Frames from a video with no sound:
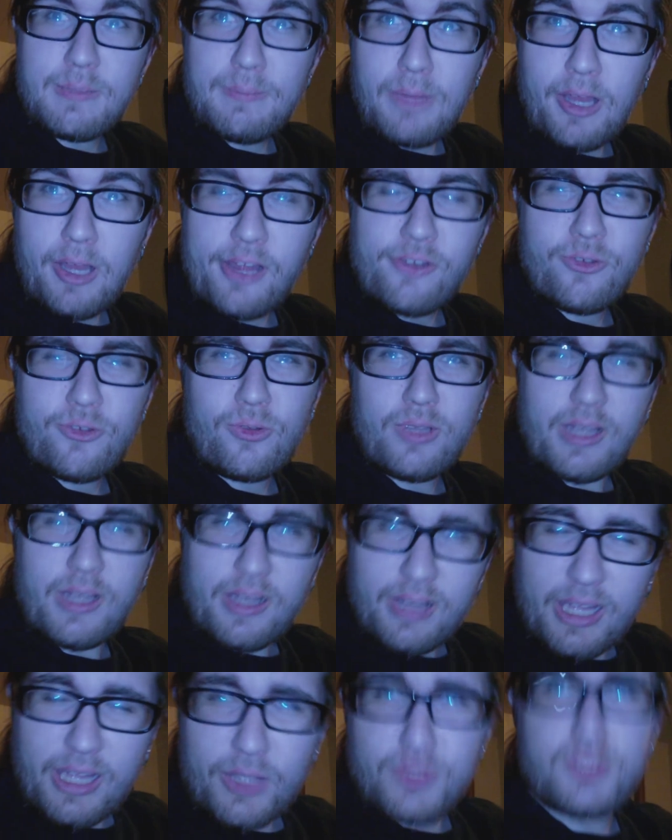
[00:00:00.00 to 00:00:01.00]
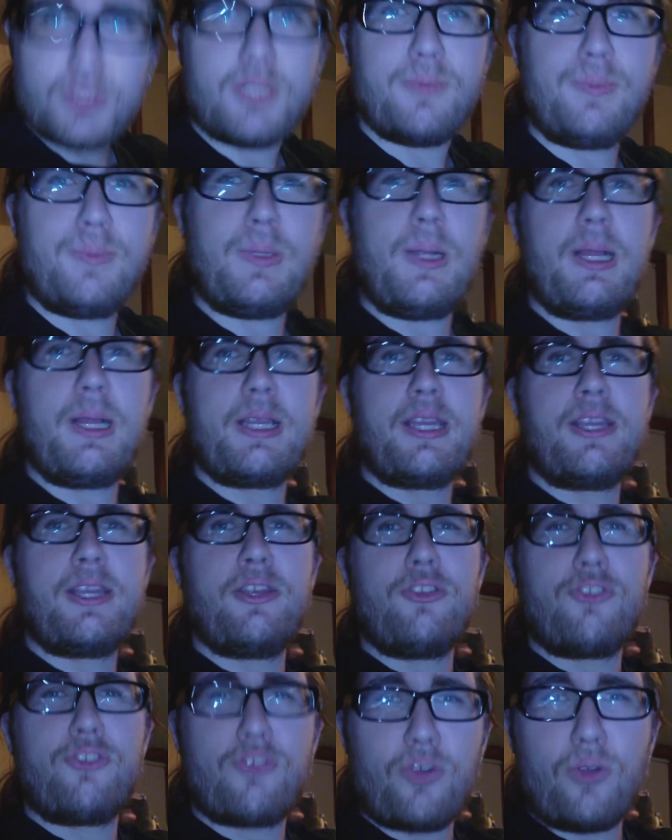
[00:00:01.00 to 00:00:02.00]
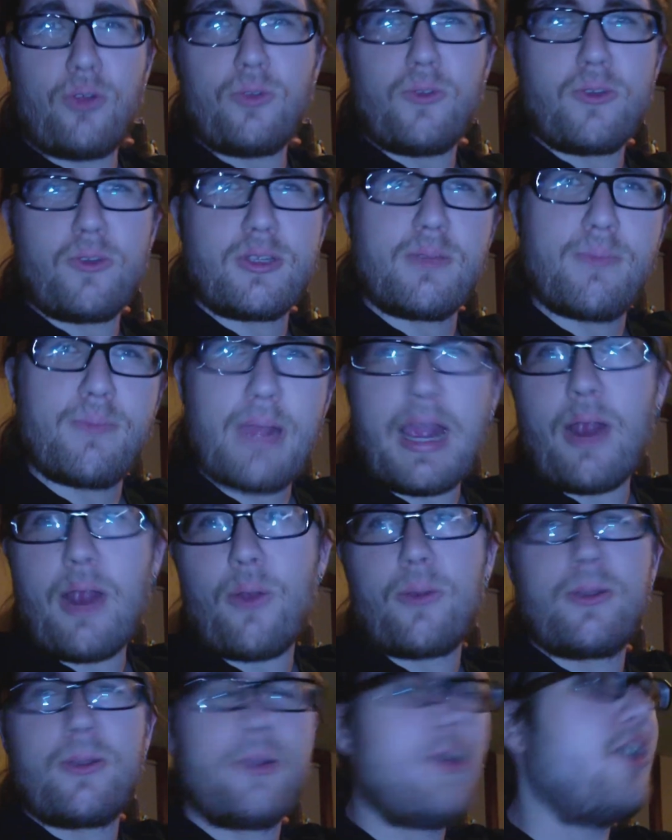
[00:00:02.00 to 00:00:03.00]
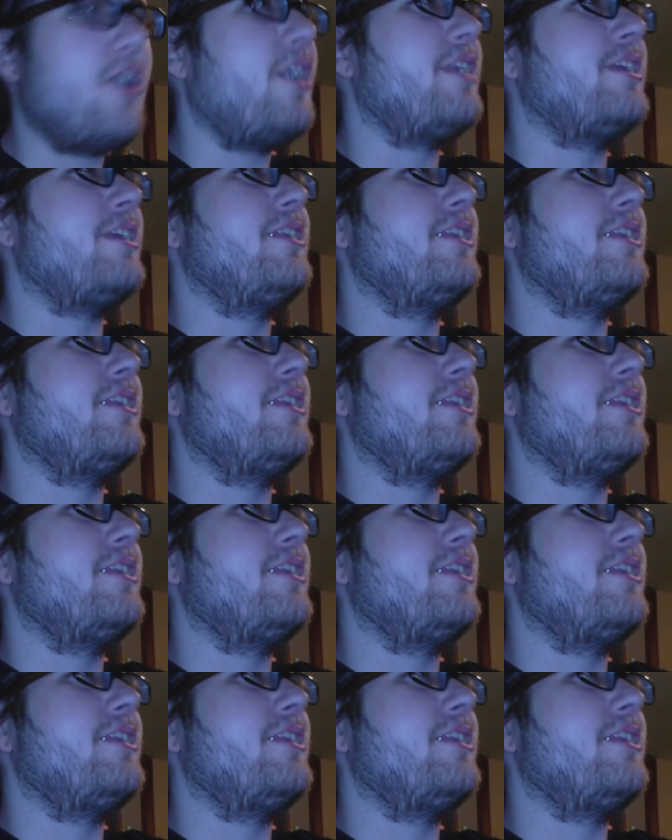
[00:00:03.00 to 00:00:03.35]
module that allows you to plug in controllers and power it on